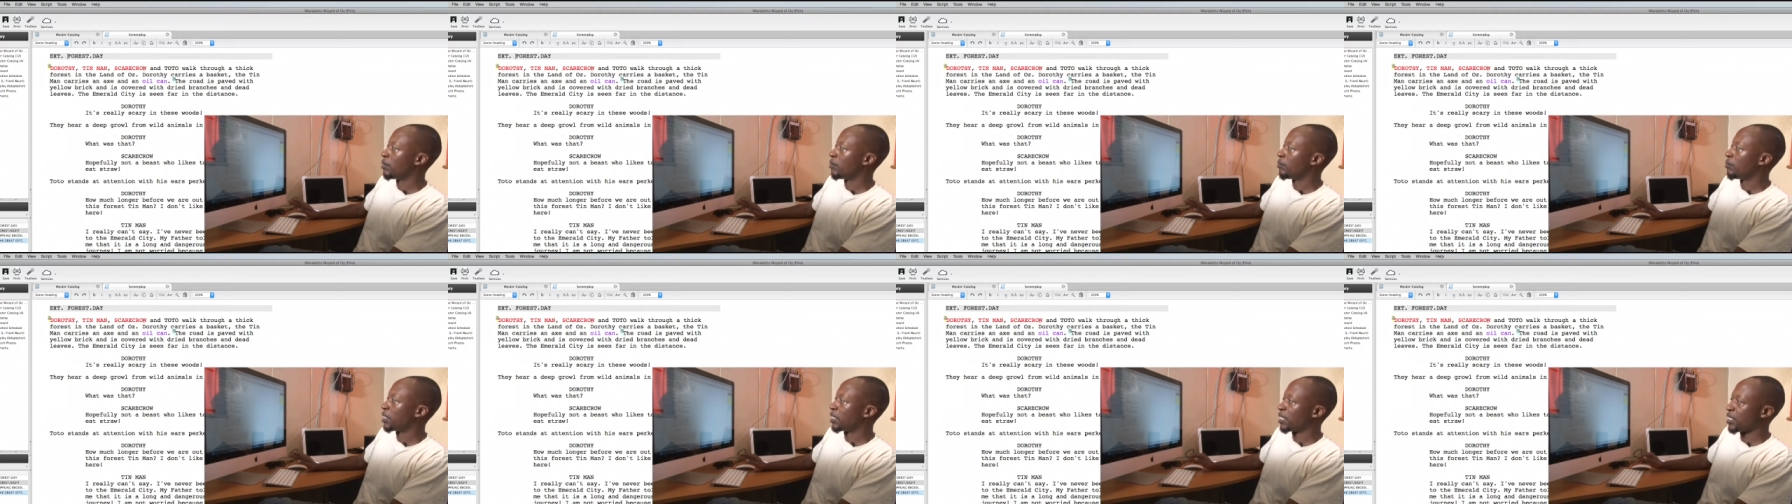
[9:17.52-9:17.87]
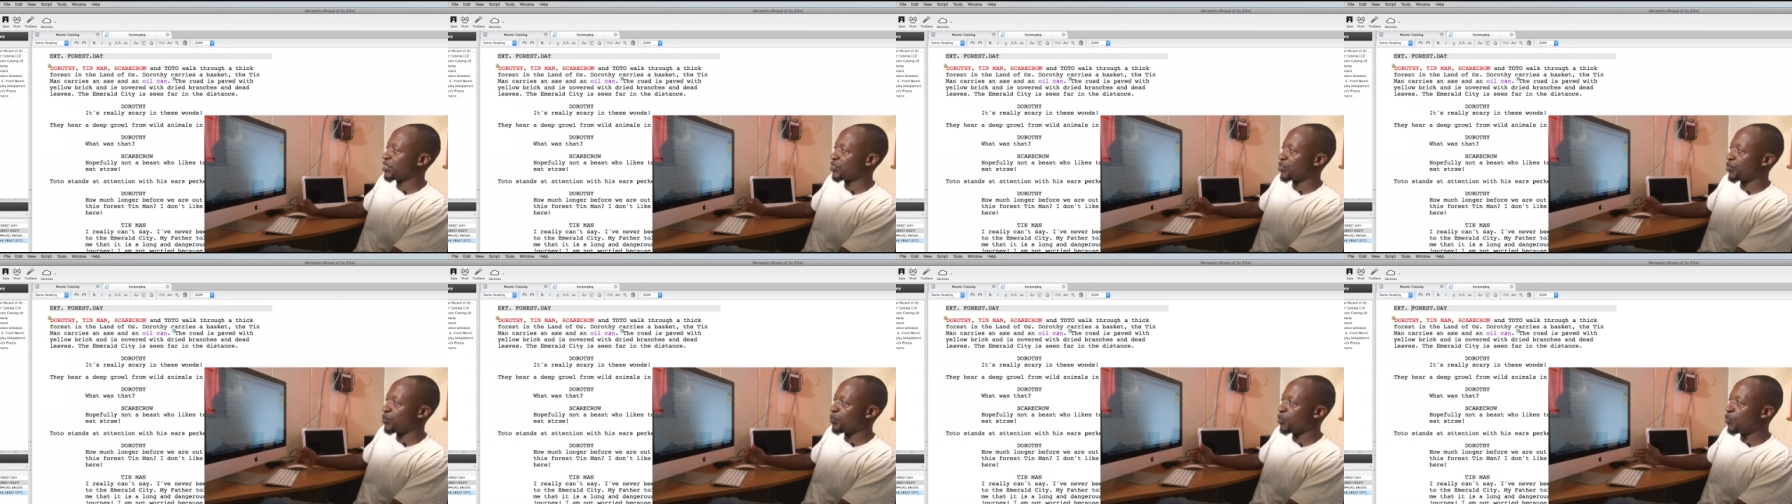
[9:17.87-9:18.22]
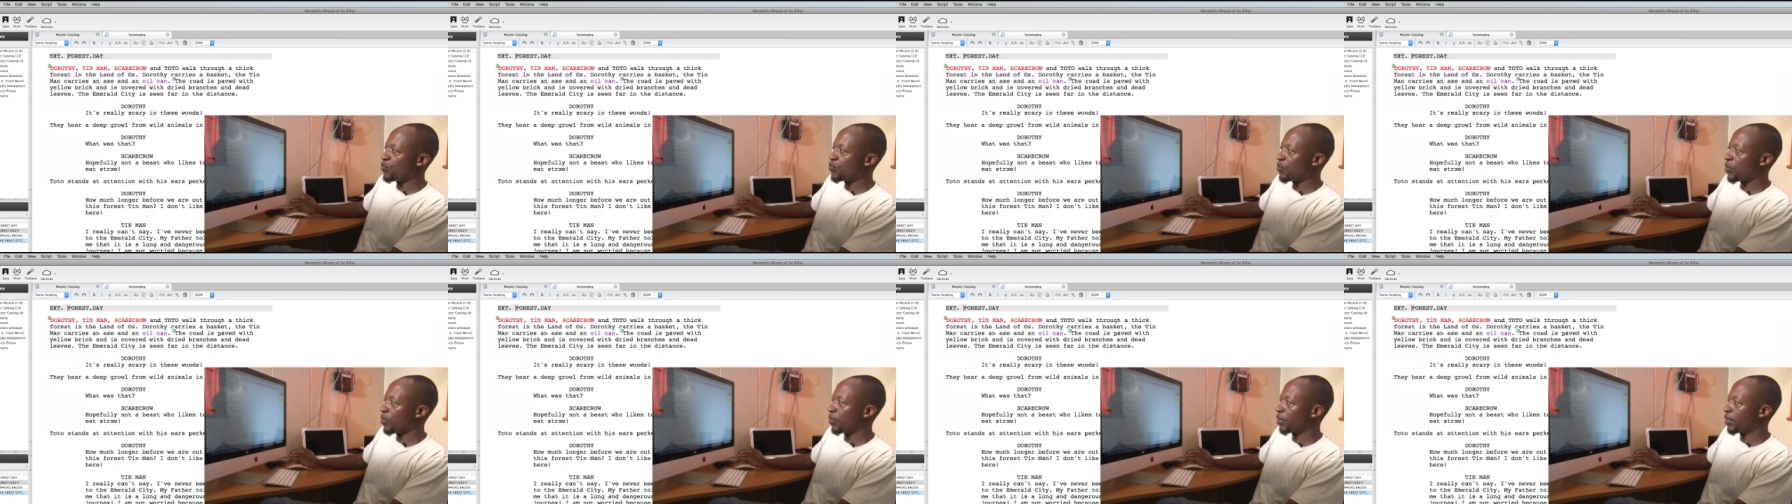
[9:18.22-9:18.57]
but as you
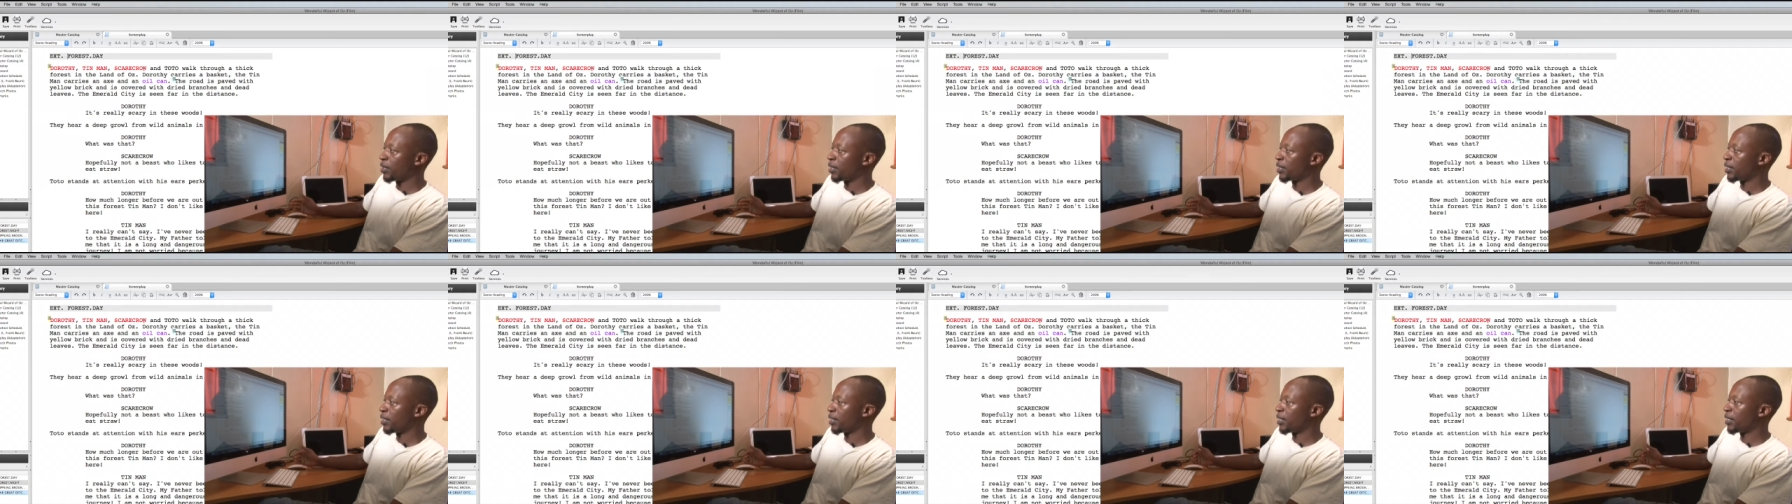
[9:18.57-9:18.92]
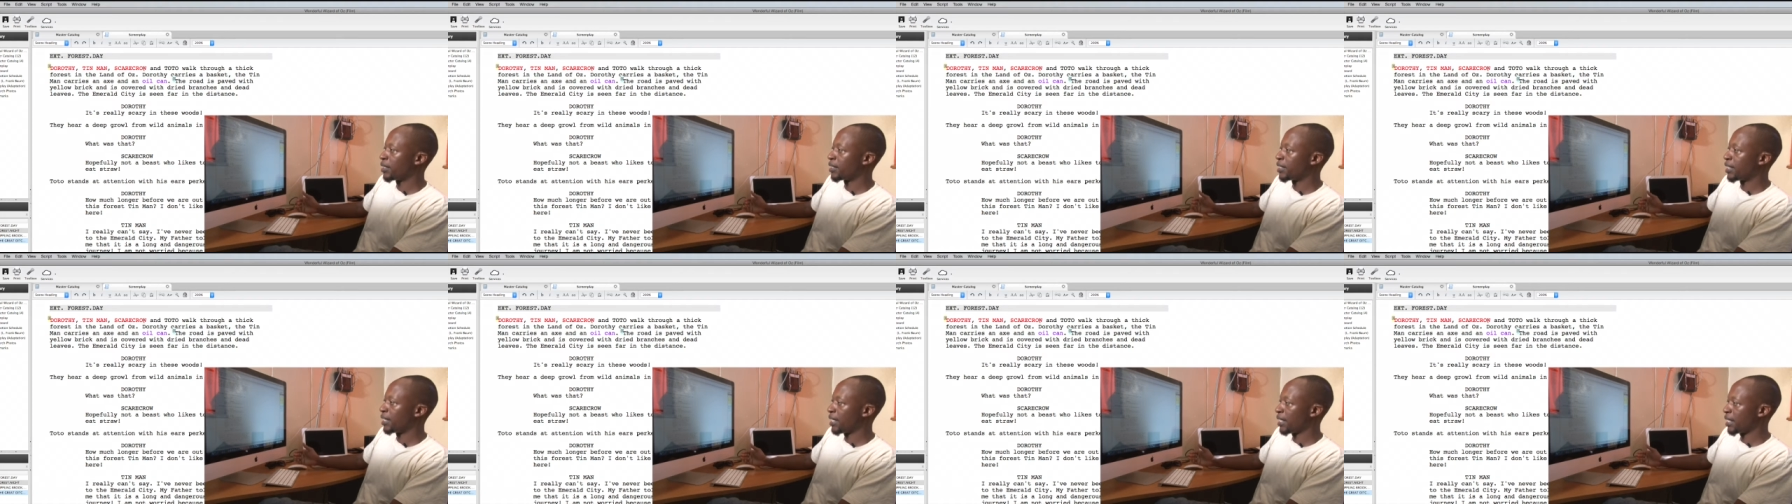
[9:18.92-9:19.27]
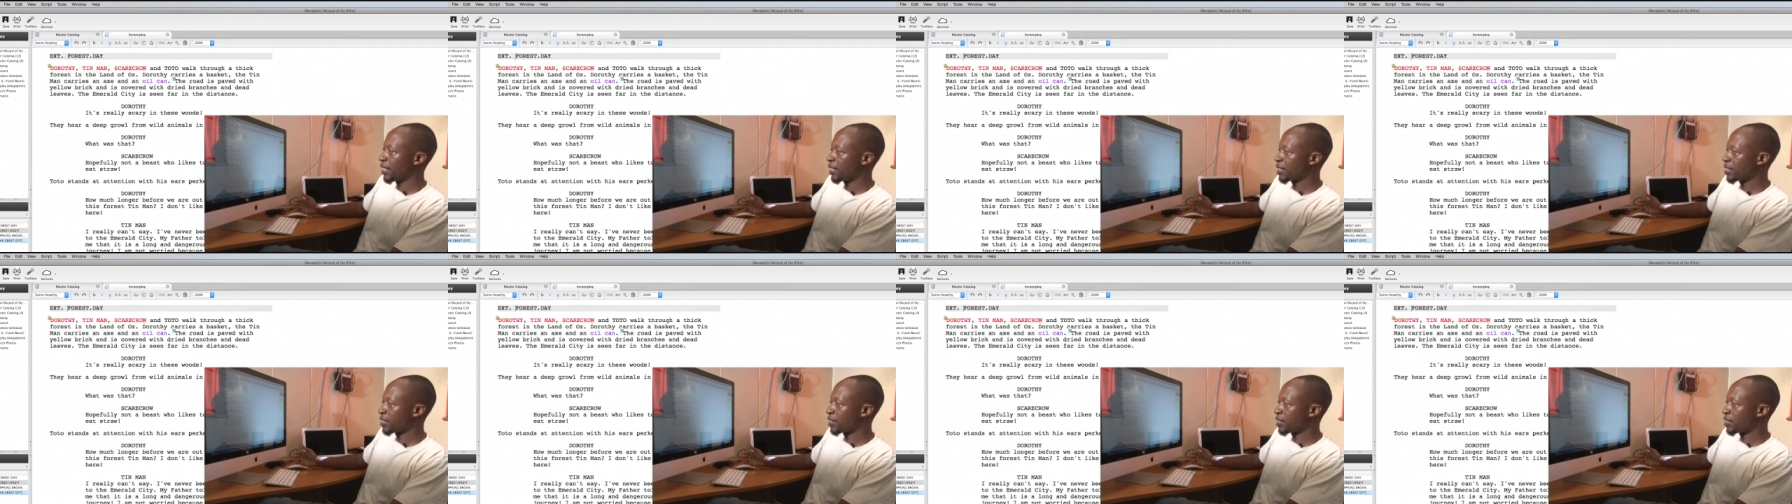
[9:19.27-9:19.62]
move on, the
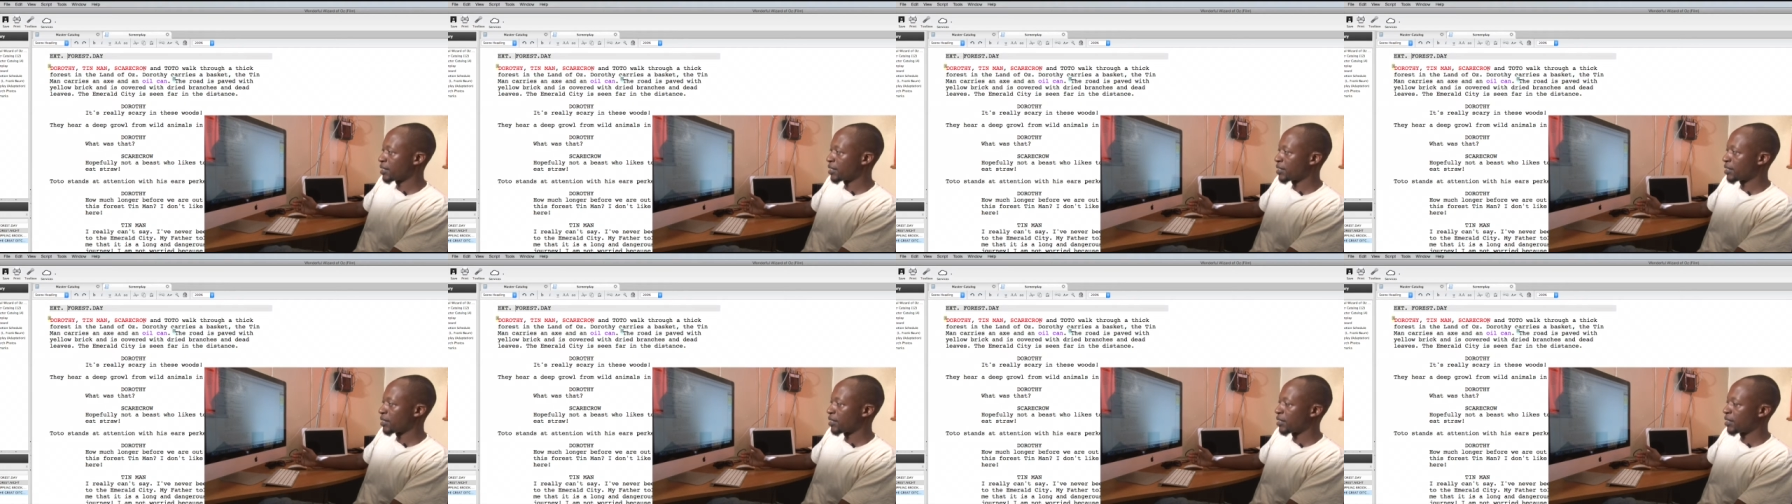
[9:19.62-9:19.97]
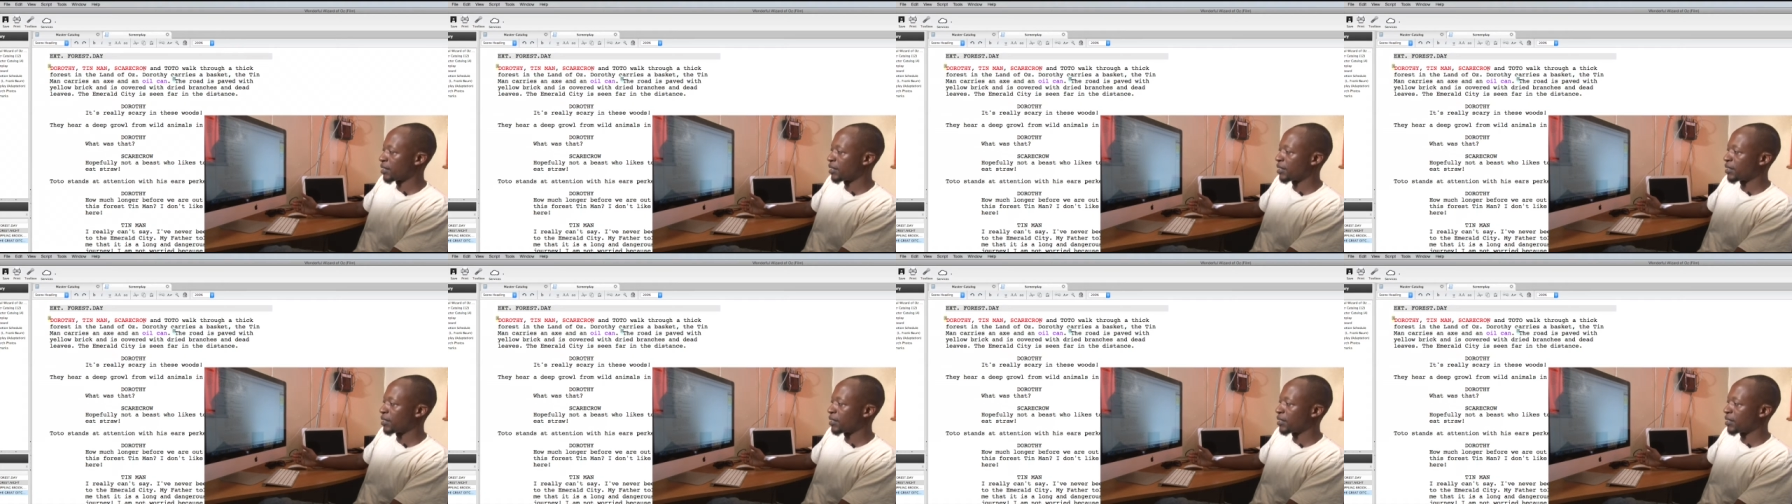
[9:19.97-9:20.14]
next